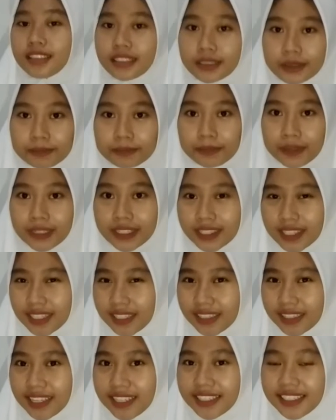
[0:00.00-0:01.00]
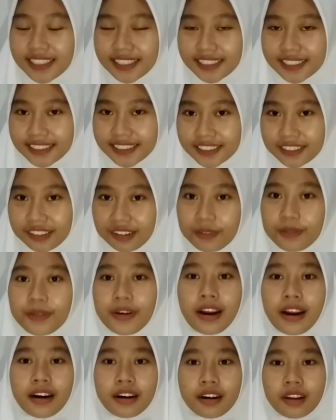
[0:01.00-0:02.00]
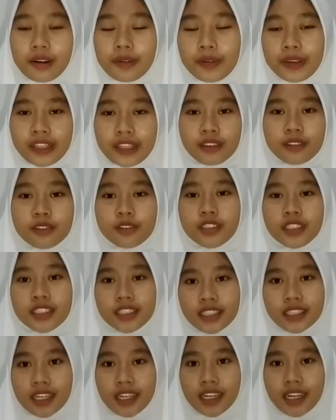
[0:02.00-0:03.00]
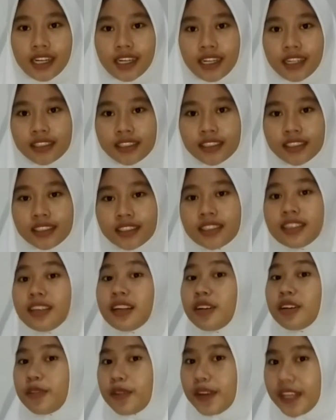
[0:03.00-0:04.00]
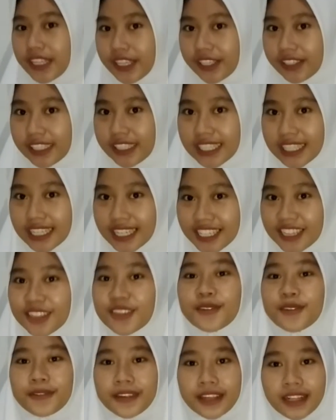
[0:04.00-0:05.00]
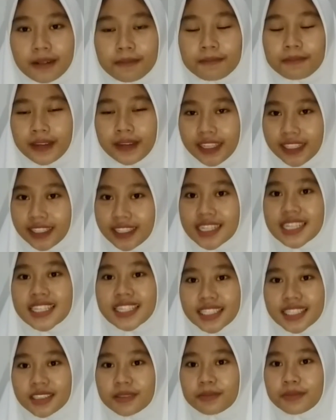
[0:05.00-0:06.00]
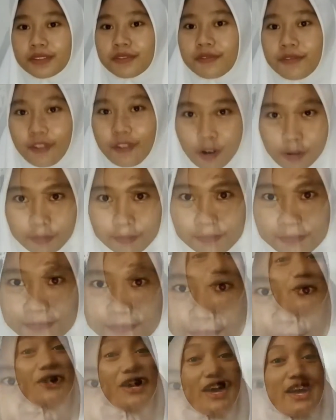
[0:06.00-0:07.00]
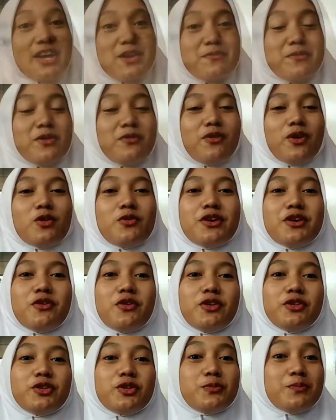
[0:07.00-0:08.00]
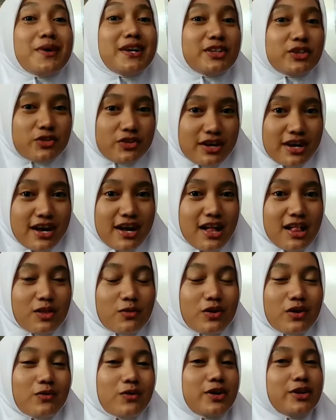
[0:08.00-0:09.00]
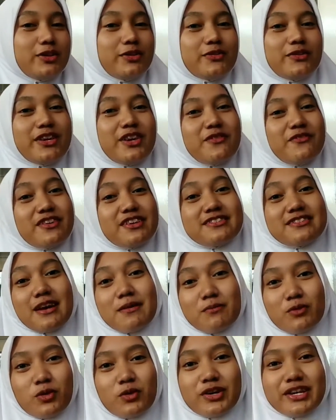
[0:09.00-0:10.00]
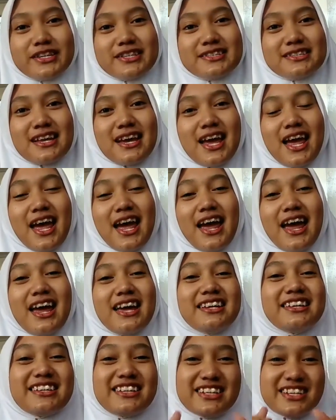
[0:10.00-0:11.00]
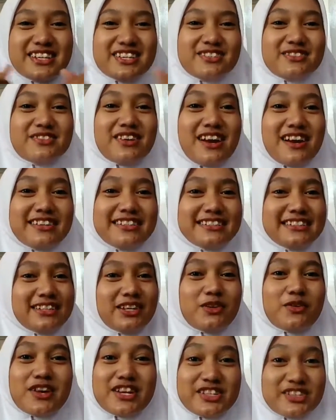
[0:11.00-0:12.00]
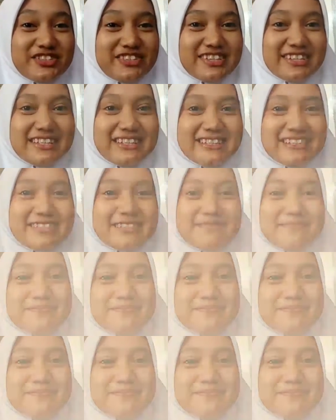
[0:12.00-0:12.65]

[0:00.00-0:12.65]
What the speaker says: In this presentation, we are going to discuss questioning to fill pain assessment form. Okay, before we go into the material, we want to give some quiz. And these are the questions.